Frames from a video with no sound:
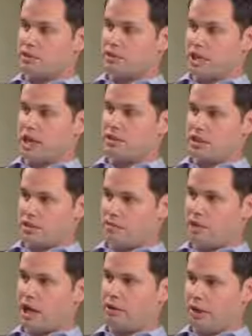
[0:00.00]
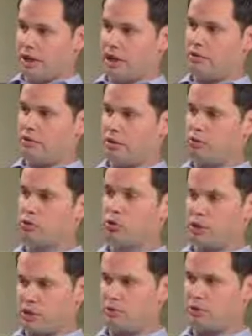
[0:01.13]
some of the excess supply right now, and we're
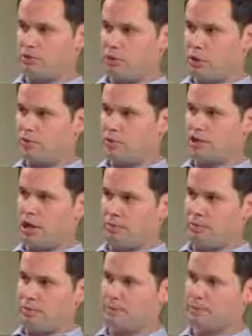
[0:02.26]
working with a few of them to help